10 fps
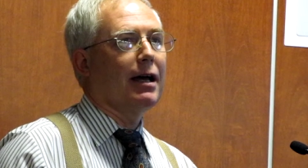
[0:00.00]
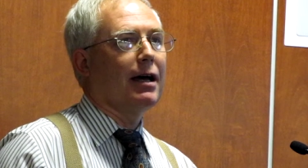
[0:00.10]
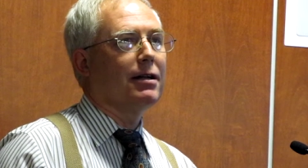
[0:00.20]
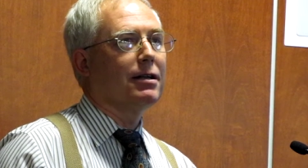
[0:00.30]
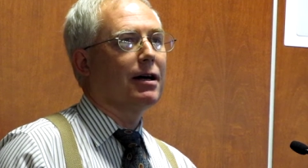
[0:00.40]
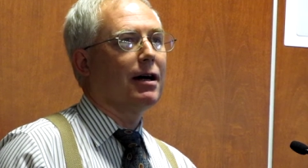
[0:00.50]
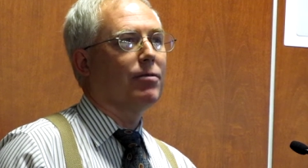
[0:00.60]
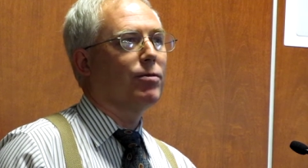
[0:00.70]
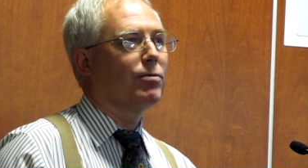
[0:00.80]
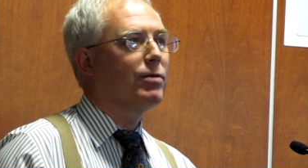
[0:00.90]
And uh,
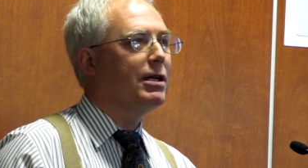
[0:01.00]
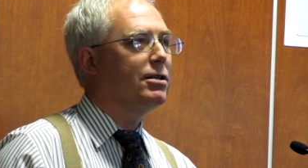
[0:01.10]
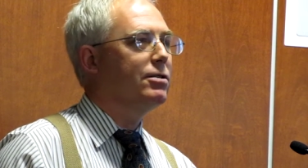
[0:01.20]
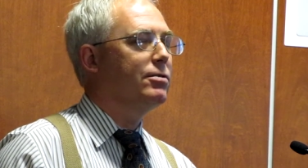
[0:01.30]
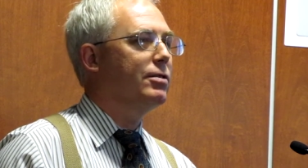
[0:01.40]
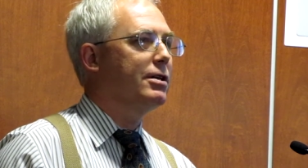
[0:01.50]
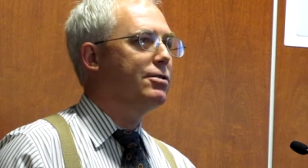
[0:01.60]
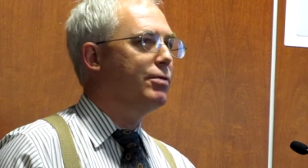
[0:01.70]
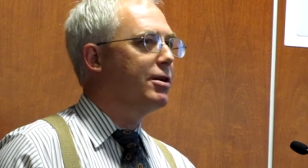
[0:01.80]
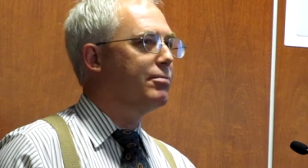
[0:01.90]
what we do
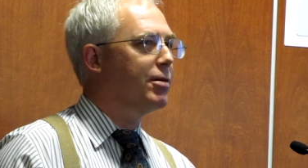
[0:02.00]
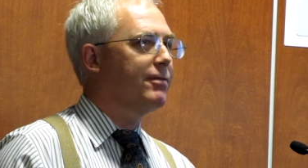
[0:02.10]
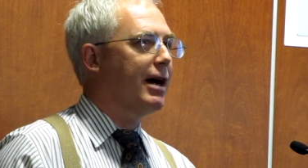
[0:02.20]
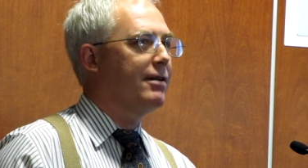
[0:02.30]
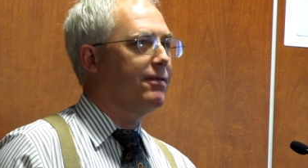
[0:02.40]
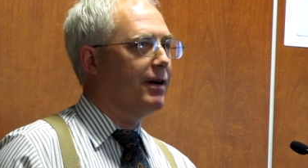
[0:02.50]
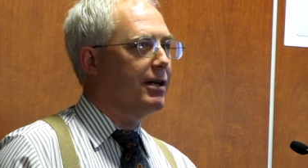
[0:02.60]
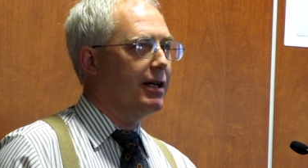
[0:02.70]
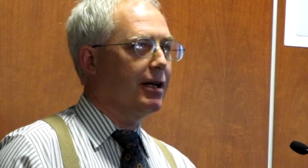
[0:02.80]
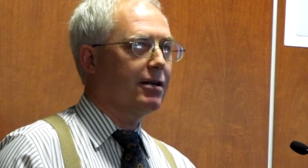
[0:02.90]
is we don't provide
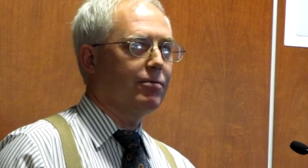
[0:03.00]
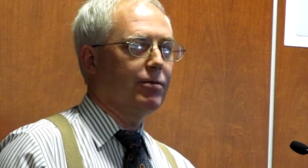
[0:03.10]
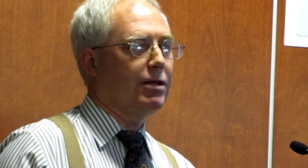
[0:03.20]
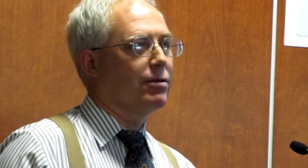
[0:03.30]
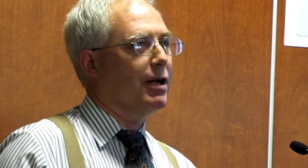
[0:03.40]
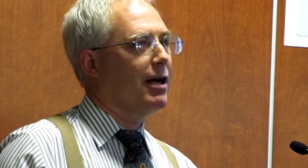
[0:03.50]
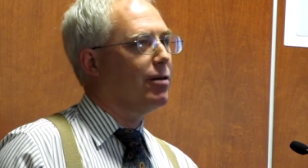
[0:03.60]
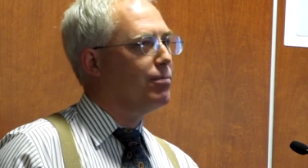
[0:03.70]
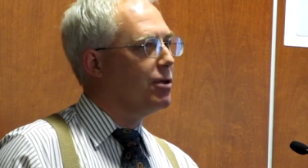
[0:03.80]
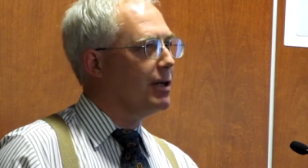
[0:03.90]
funding, we don't
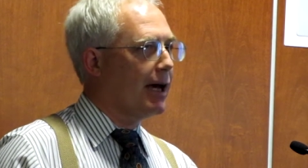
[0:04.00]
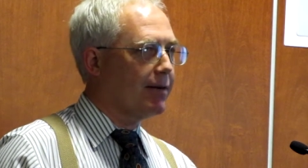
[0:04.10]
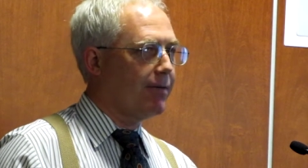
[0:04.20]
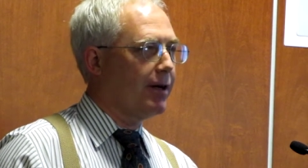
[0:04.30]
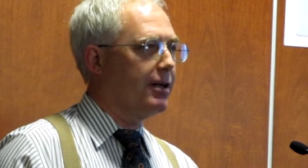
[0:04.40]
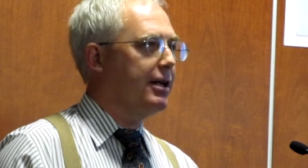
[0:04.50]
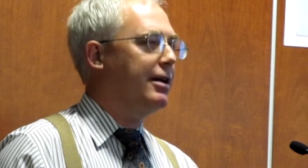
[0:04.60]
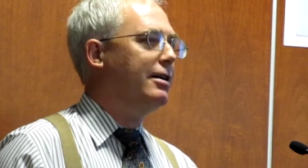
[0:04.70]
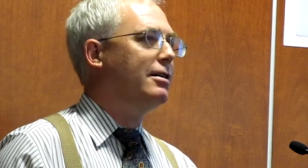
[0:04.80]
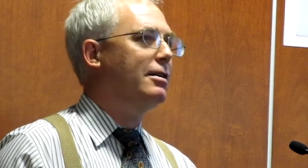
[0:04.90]
help you get funding.
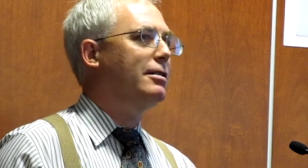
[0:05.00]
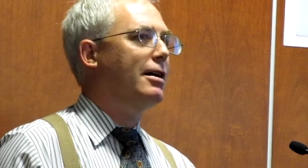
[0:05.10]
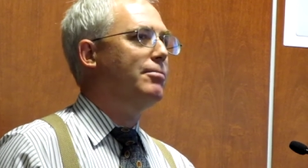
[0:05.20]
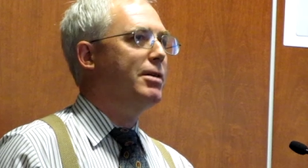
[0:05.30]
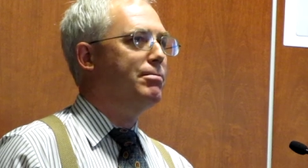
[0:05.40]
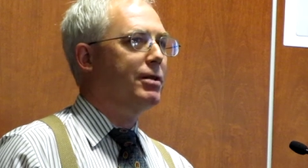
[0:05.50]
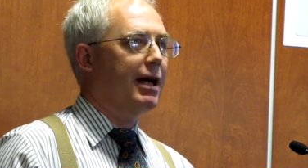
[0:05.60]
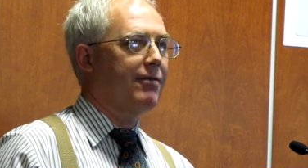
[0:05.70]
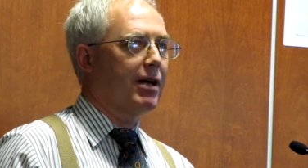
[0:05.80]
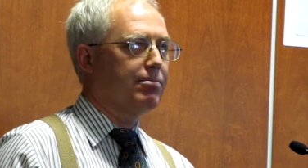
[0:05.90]
A lot of people
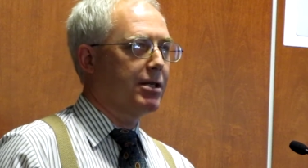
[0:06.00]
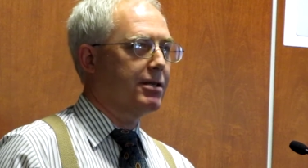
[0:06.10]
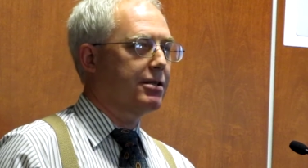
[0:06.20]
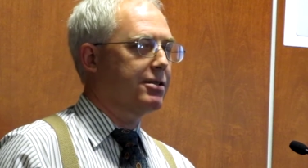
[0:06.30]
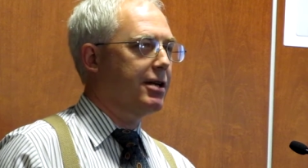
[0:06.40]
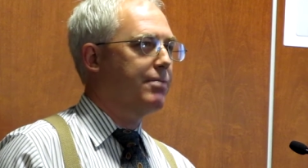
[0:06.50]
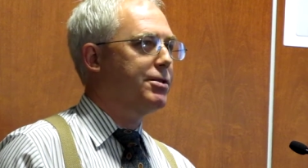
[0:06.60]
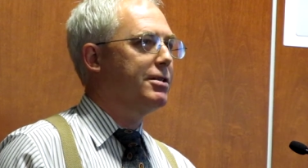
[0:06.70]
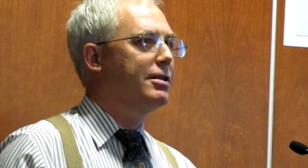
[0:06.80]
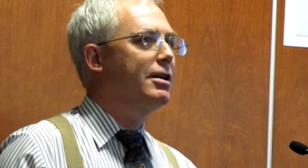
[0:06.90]
have that
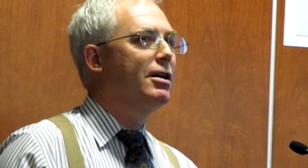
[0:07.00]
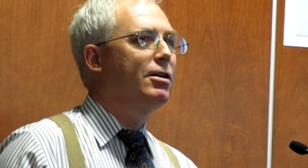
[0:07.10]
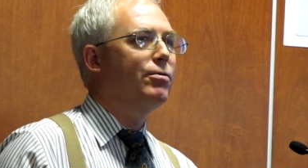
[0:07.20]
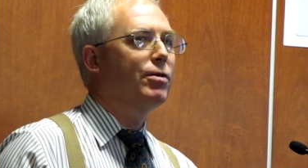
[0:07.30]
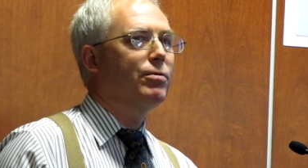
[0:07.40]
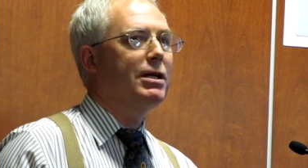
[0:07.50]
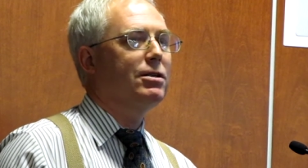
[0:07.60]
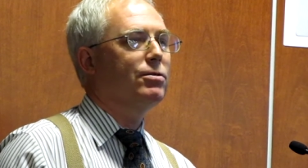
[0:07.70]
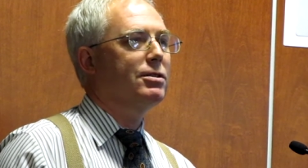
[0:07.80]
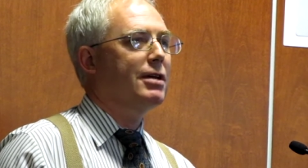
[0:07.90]
misconception. What we
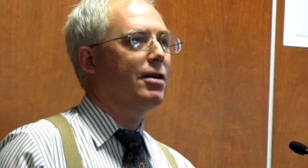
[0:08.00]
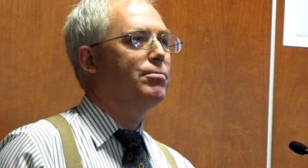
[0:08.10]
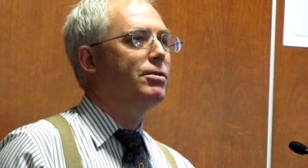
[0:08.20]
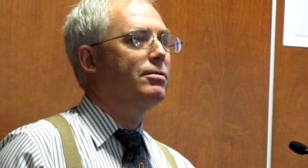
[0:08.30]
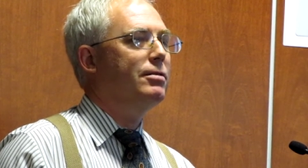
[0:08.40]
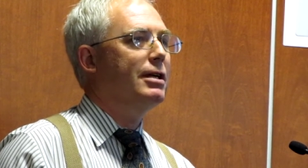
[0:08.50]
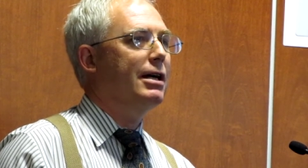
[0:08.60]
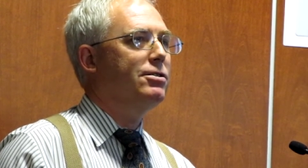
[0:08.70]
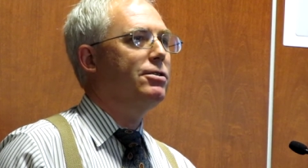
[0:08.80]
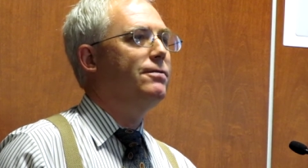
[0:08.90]
do is help you
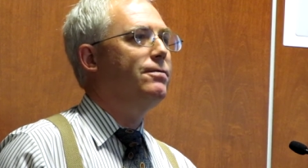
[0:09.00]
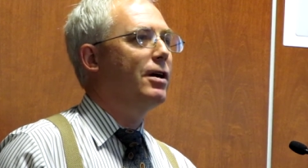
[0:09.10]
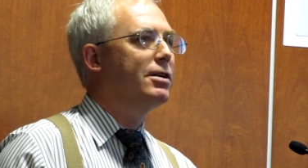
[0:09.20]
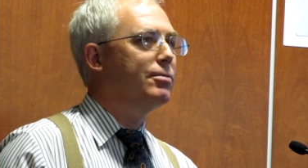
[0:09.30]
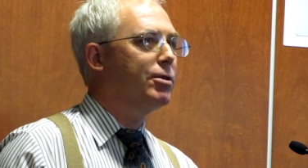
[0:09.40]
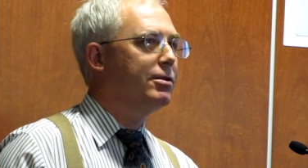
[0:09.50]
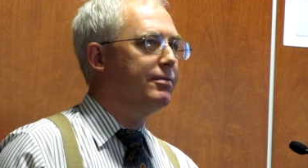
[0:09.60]
get you fundable.